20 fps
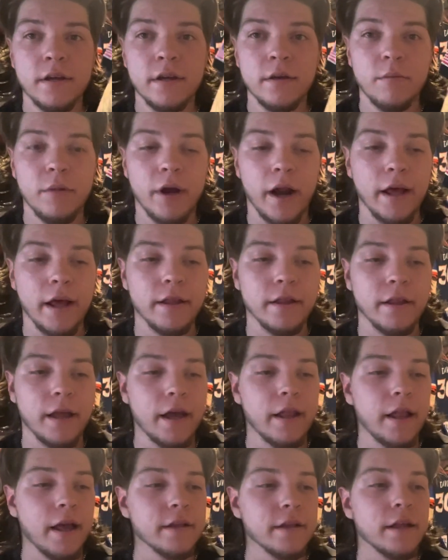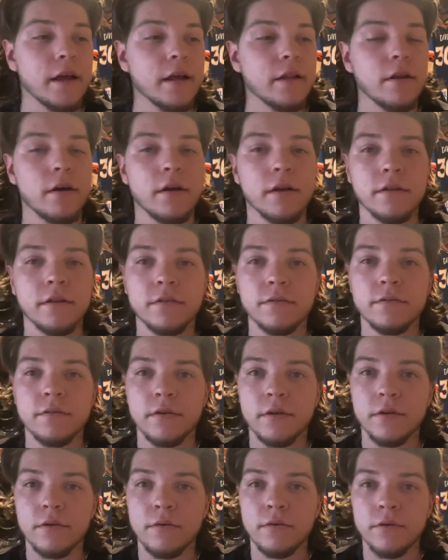but I, I like that a lot. It looks
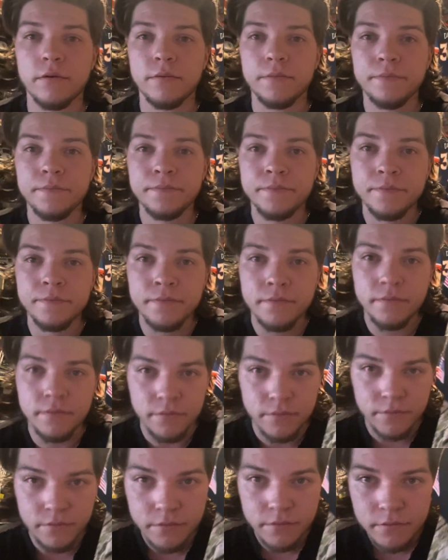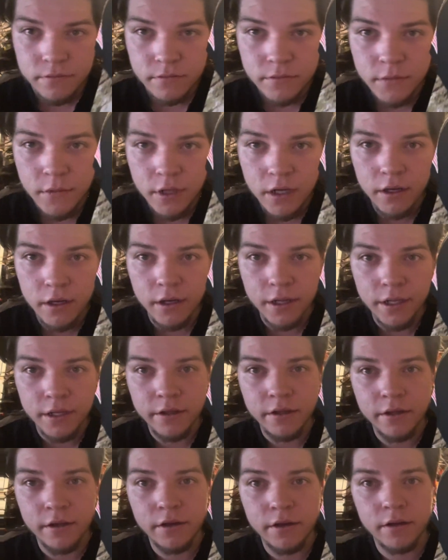really cool. Uh, you
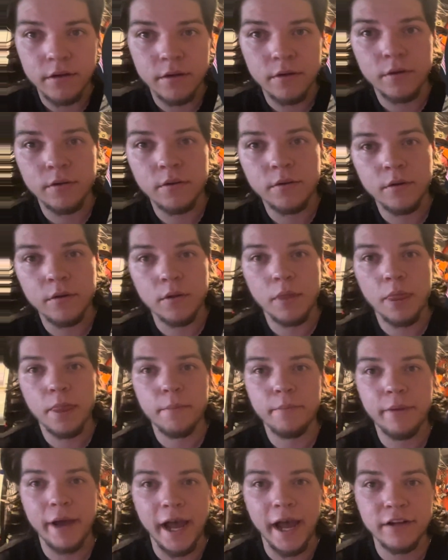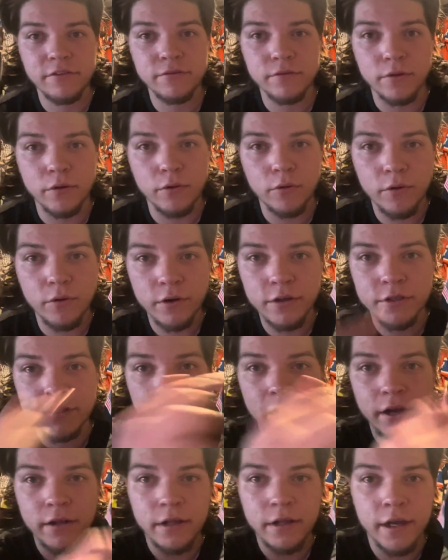get the patch with the orange
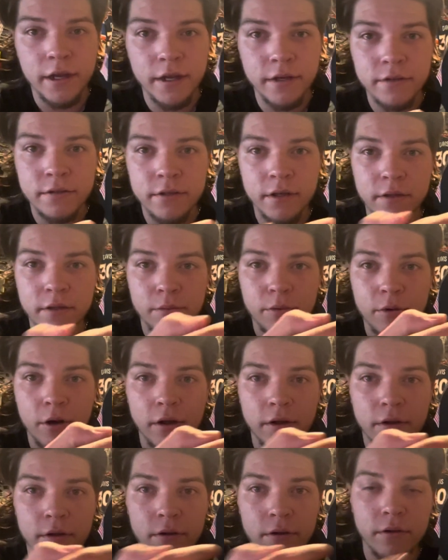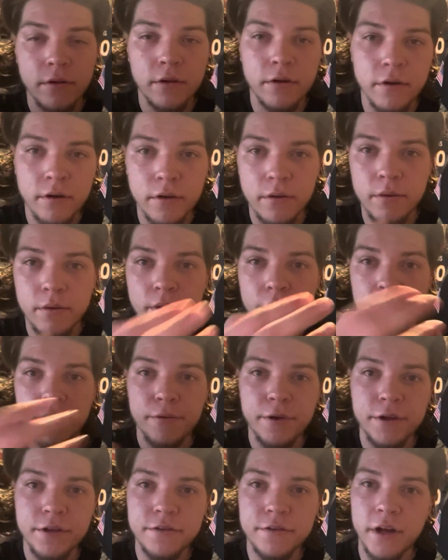outline. It's got the Bronco logo with
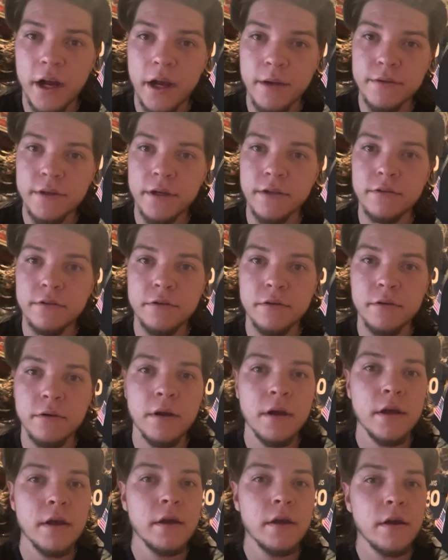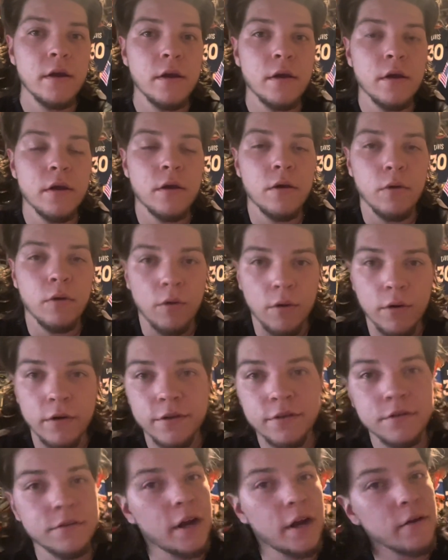three stripes. Got two
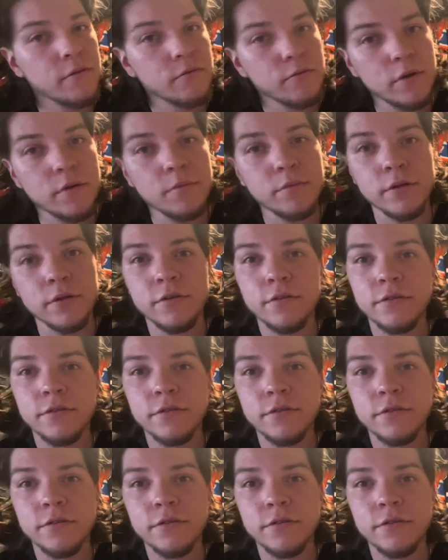orange stripes, one blue